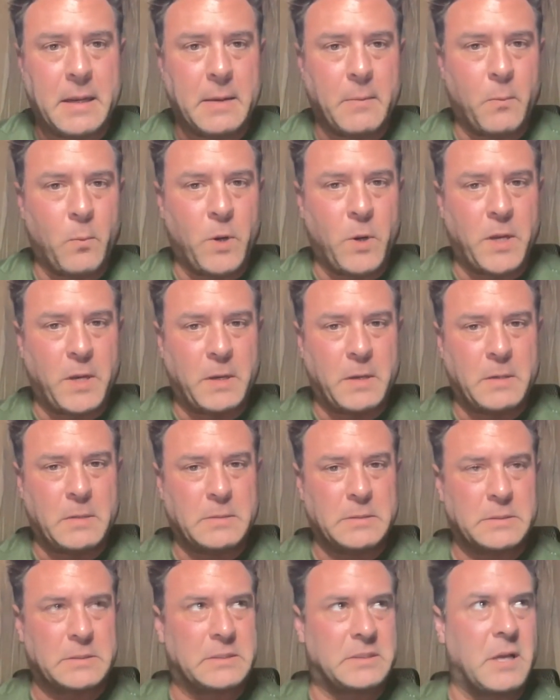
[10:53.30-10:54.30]
When
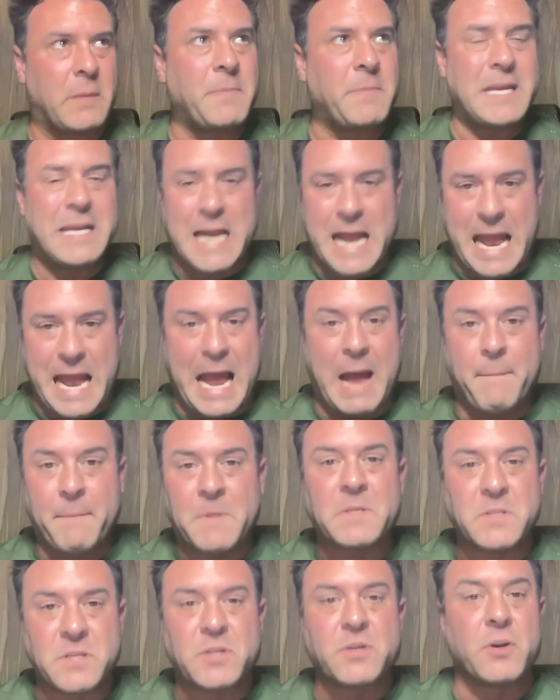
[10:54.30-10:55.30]
something
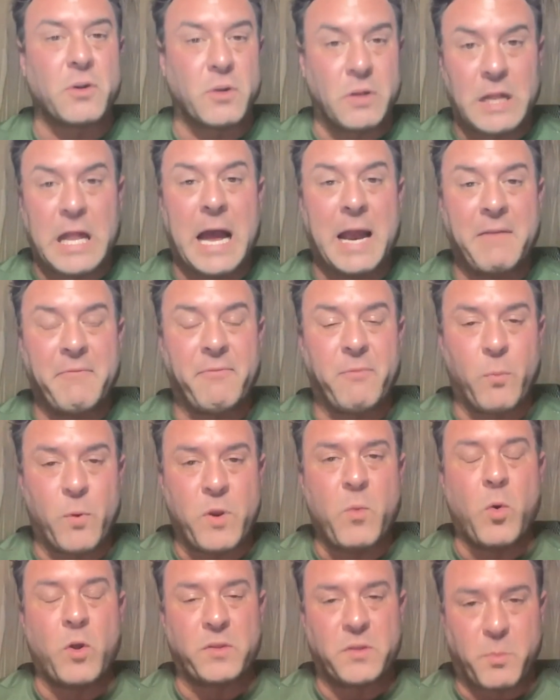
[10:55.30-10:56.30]
happens in your life, we
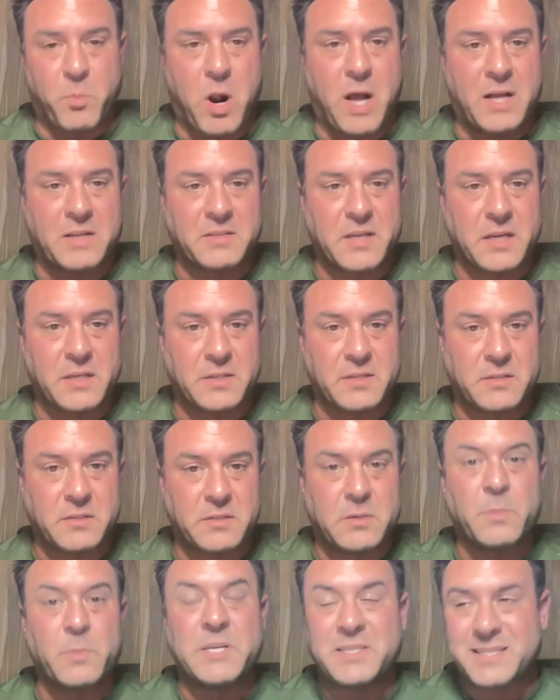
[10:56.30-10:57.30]
want the process
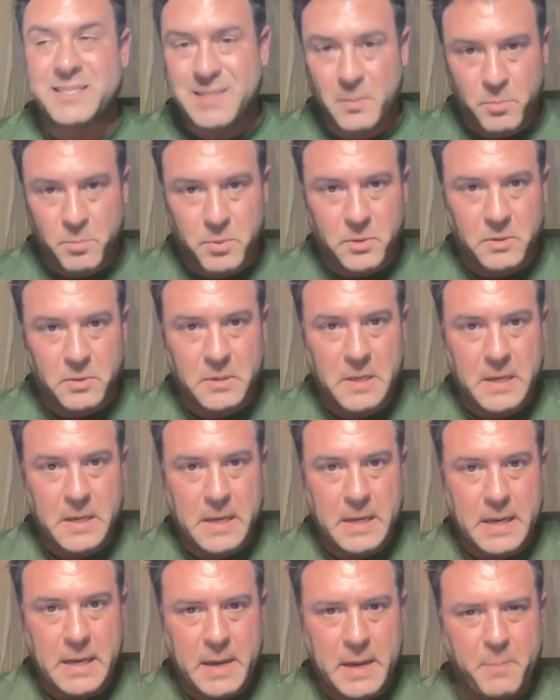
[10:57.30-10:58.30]
to be simple.
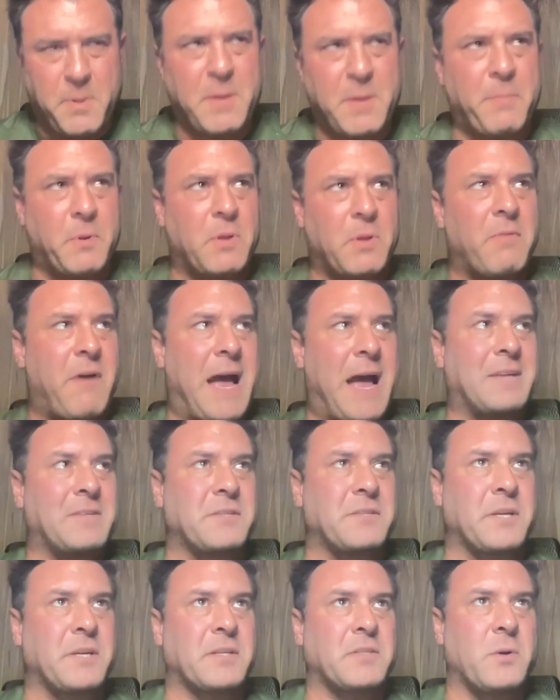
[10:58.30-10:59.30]
And people have
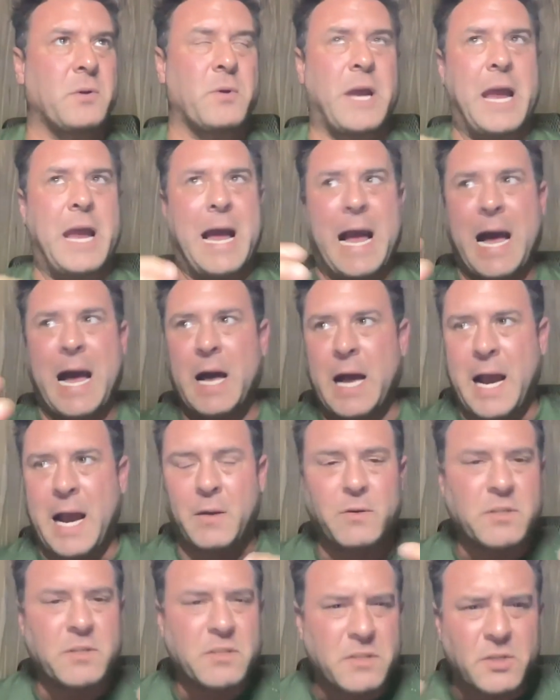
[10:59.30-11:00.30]
asked us, okay,
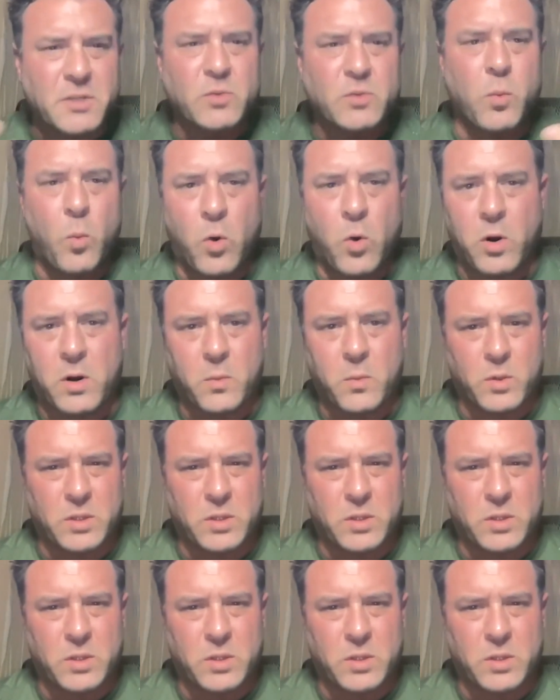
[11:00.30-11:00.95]
how does this work?